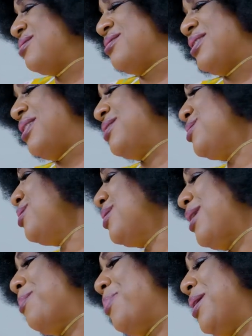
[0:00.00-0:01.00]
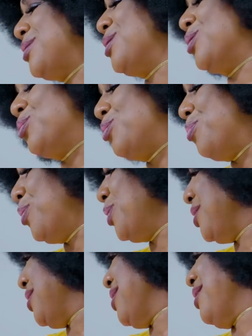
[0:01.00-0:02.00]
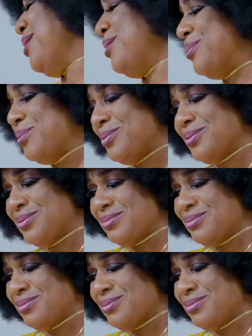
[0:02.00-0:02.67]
No, it's not about the good body now.